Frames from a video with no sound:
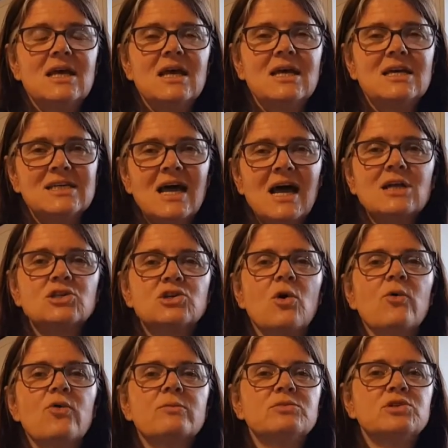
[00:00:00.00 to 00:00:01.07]
is I
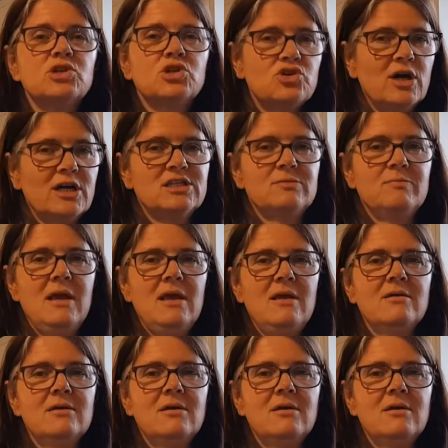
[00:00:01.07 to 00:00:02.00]
told them to trust me.